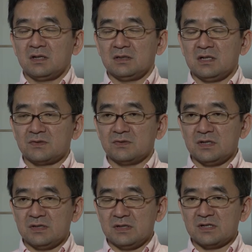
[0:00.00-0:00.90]
needs to
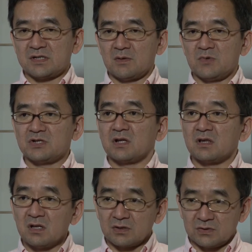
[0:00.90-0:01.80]
e establish a
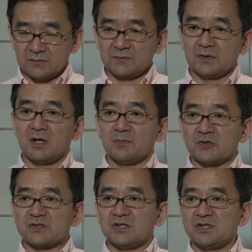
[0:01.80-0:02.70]
lot of
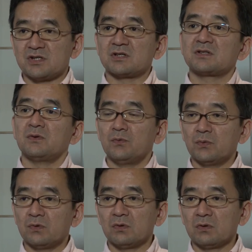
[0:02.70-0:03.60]
procedures,
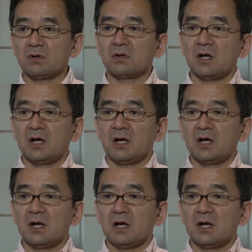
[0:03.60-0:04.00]
rule,